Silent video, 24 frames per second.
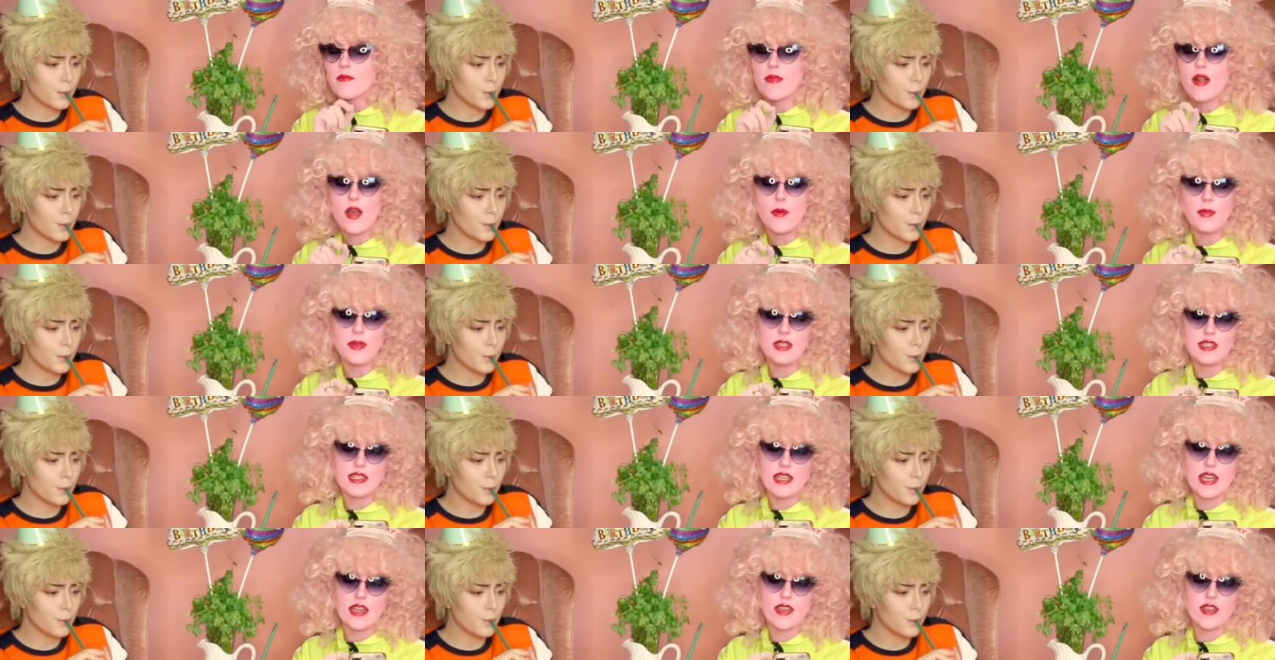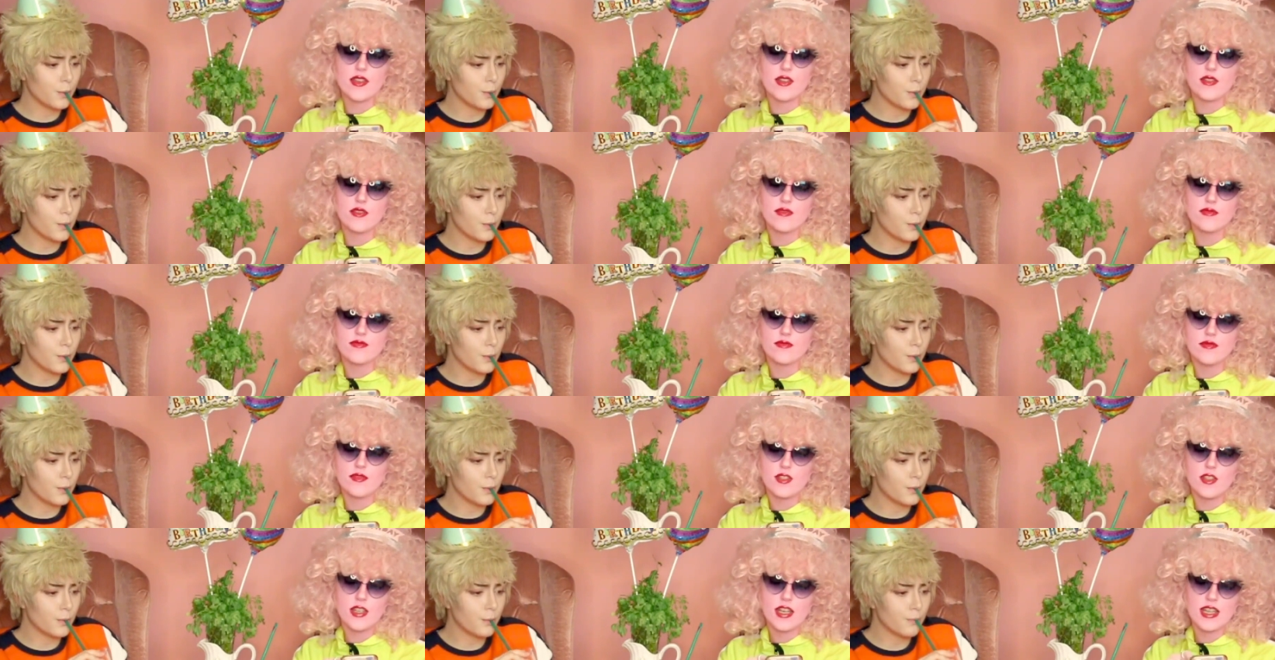Speaker 1: Probably
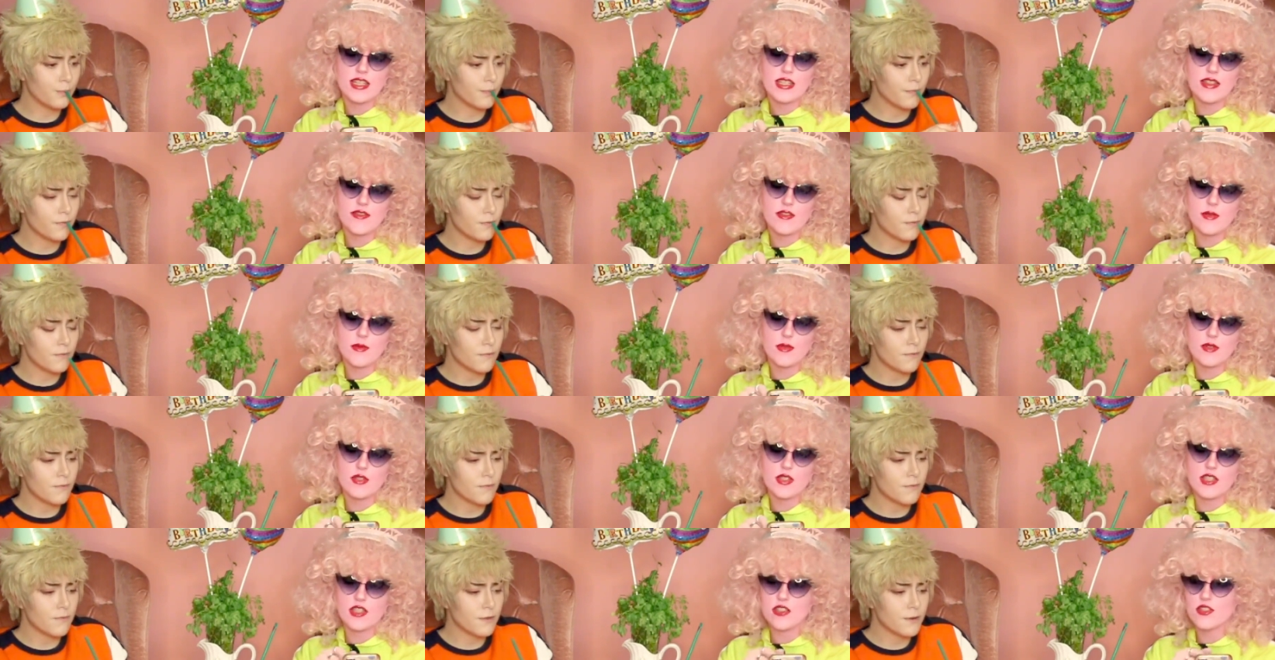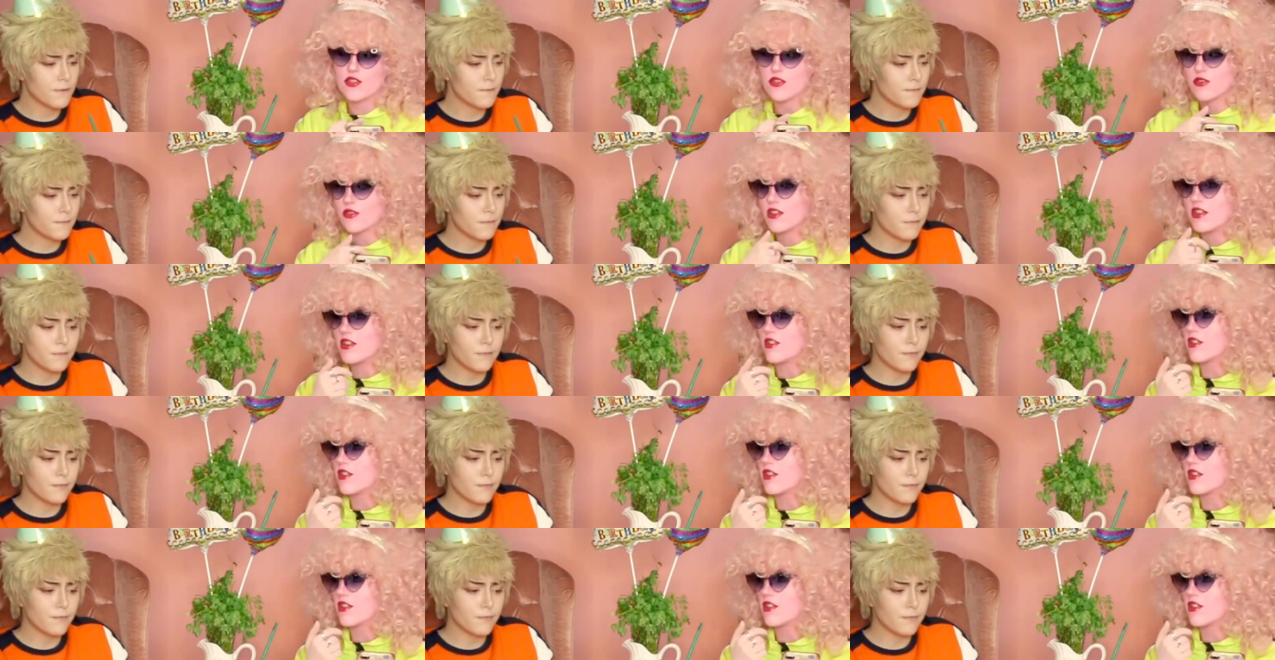Deku. You guys have the most history,